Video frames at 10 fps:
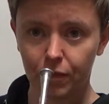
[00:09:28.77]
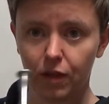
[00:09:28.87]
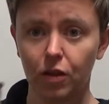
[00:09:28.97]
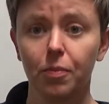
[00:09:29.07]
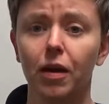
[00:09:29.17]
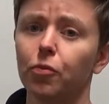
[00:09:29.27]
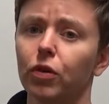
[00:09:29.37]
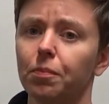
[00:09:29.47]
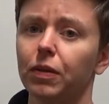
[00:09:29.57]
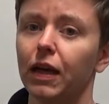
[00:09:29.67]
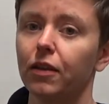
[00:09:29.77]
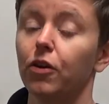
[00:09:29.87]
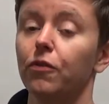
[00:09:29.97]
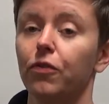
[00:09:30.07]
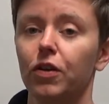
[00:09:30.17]
And you might want to play the
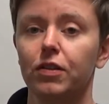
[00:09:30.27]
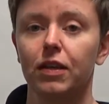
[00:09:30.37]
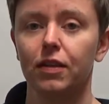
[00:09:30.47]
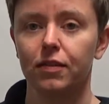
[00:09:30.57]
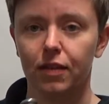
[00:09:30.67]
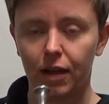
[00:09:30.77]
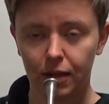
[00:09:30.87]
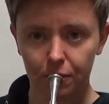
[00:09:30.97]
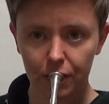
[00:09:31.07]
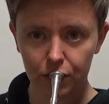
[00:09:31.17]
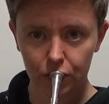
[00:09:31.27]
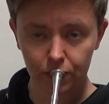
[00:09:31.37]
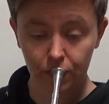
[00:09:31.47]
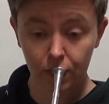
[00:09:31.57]
note first to get a starting pitch.